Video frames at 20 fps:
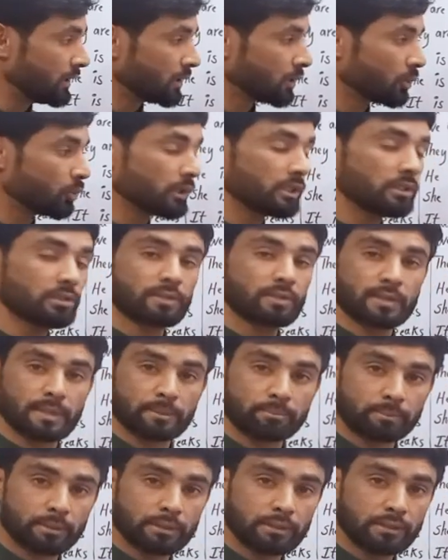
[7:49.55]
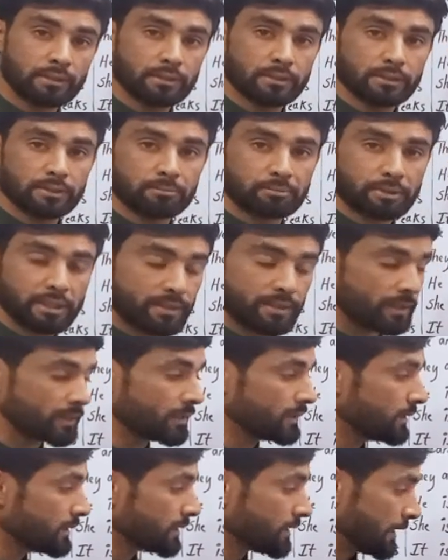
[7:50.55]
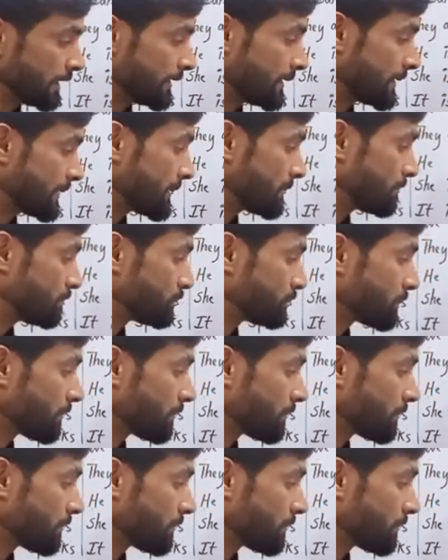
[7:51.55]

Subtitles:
we use simple present tense.